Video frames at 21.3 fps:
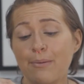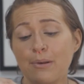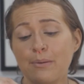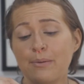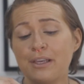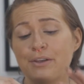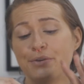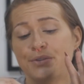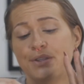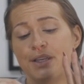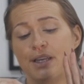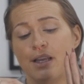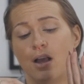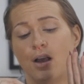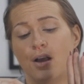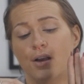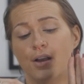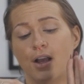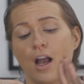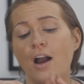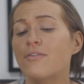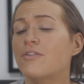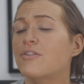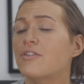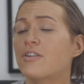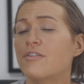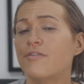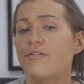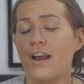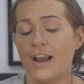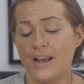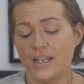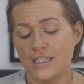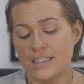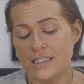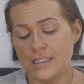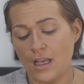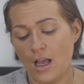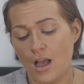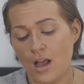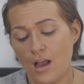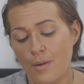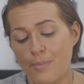I'm gonna be using a Cover
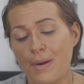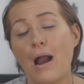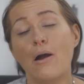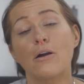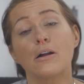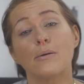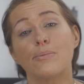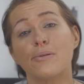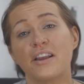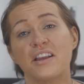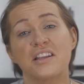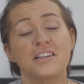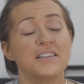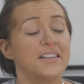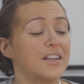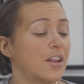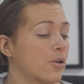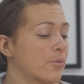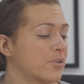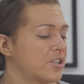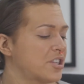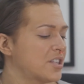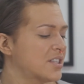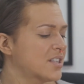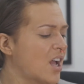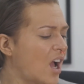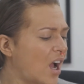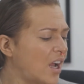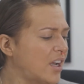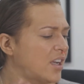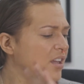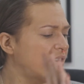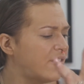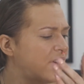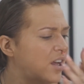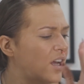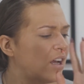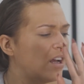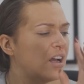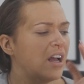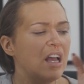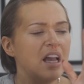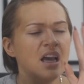FX uh, Power Play Concealer, which is kind of
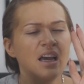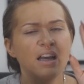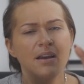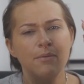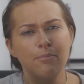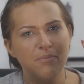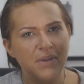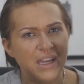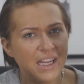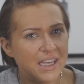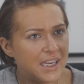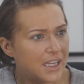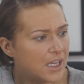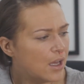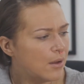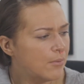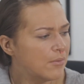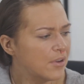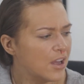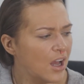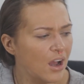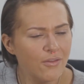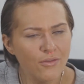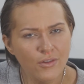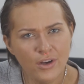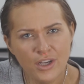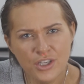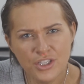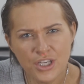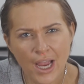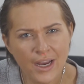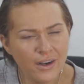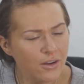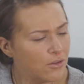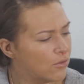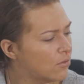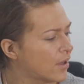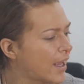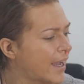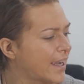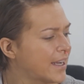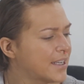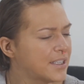a medium coverage. I
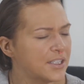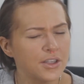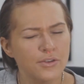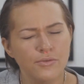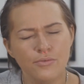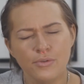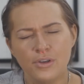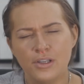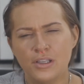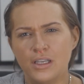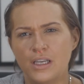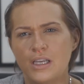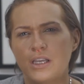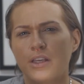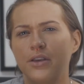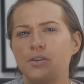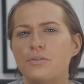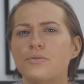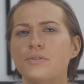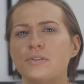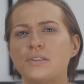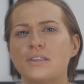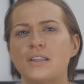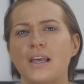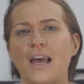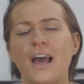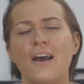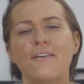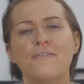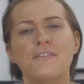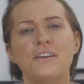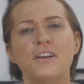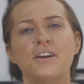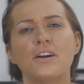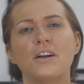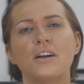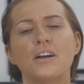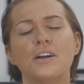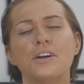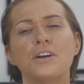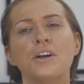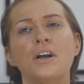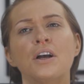don't like to really use the
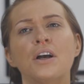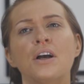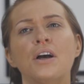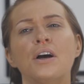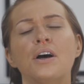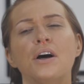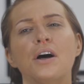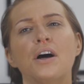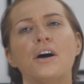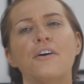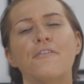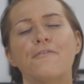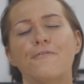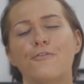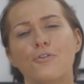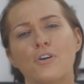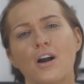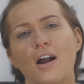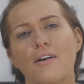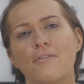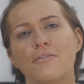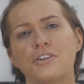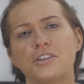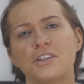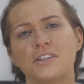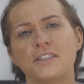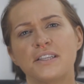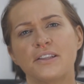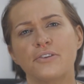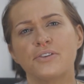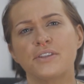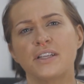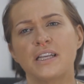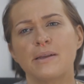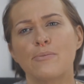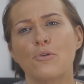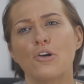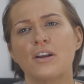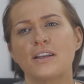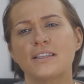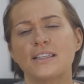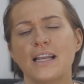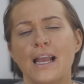heavier uh, full coverage concealers
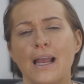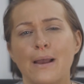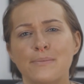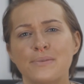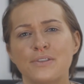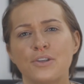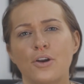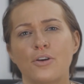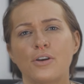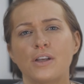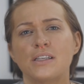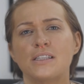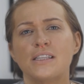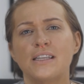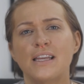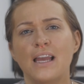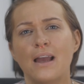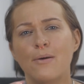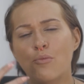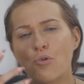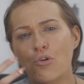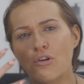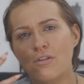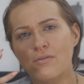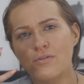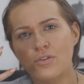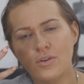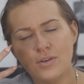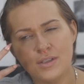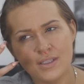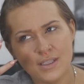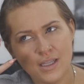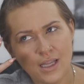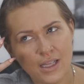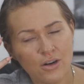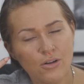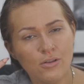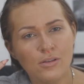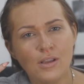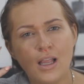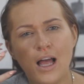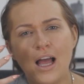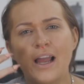anymore because I am starting to get more of those
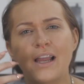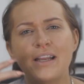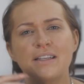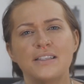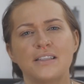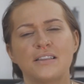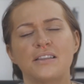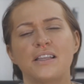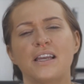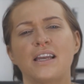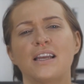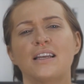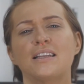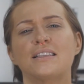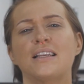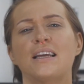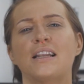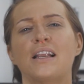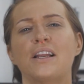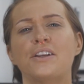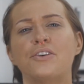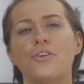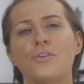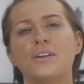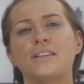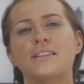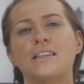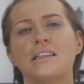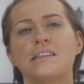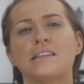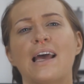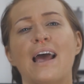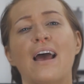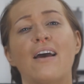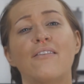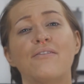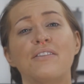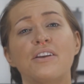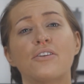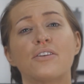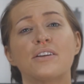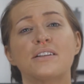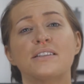little lines and things. And I notice that the
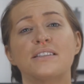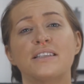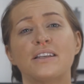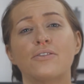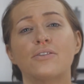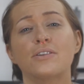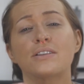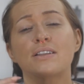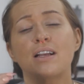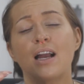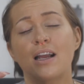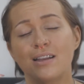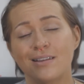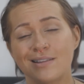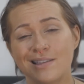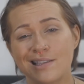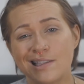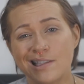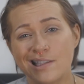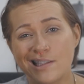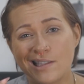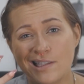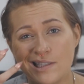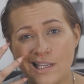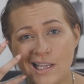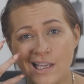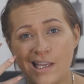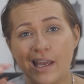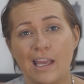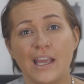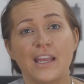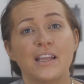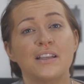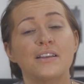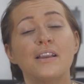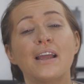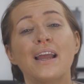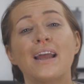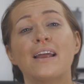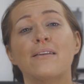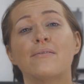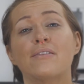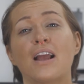heavier concealers kind of sink in
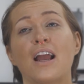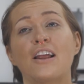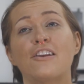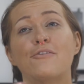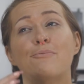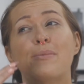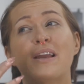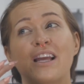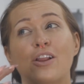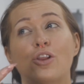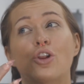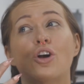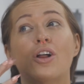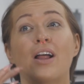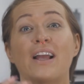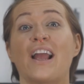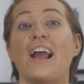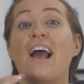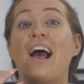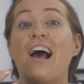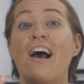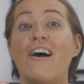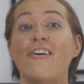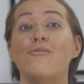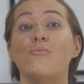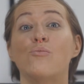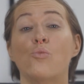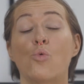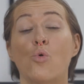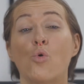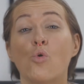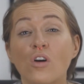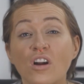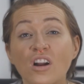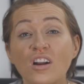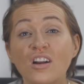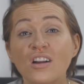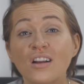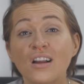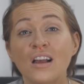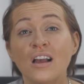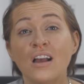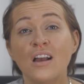and kind of make it look like I have
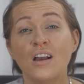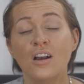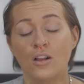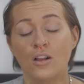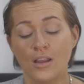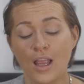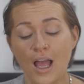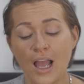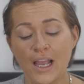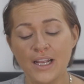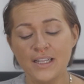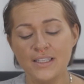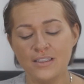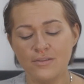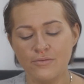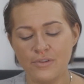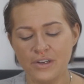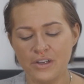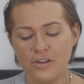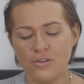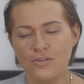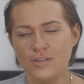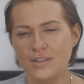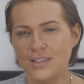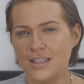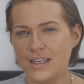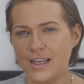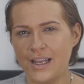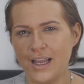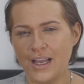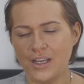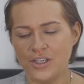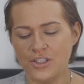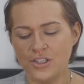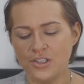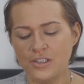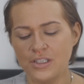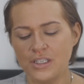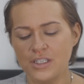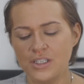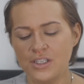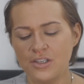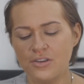more lines and wrinkles than I
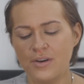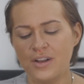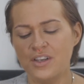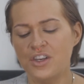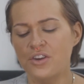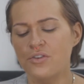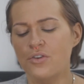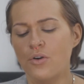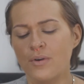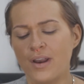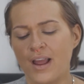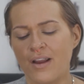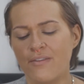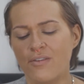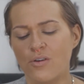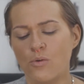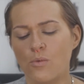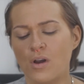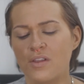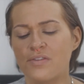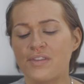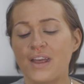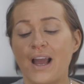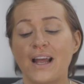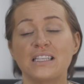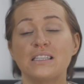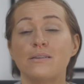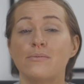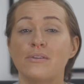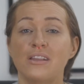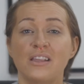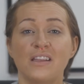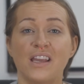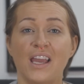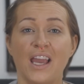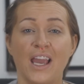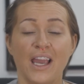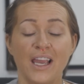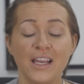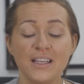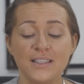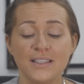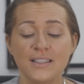actually do. And you don't ever want that to be the
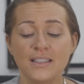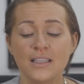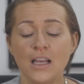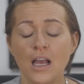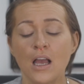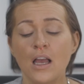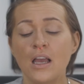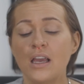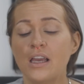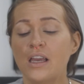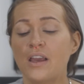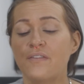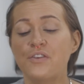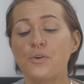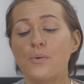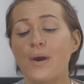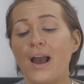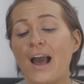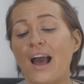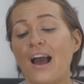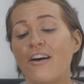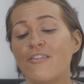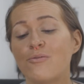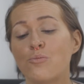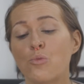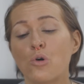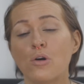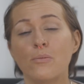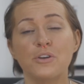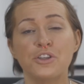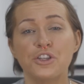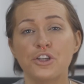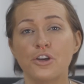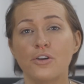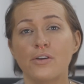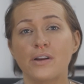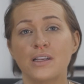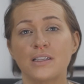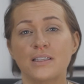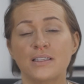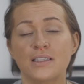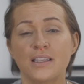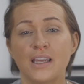case if you have more
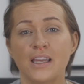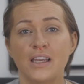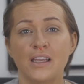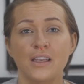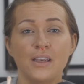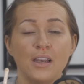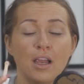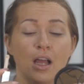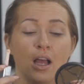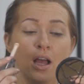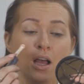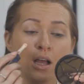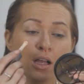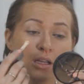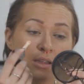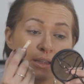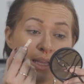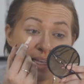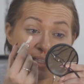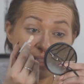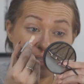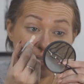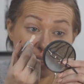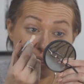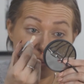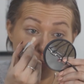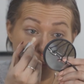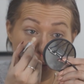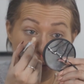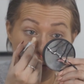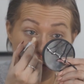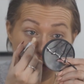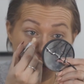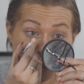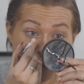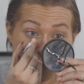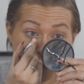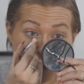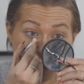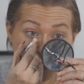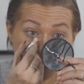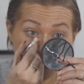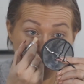maturing skin, less is more
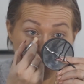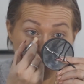in that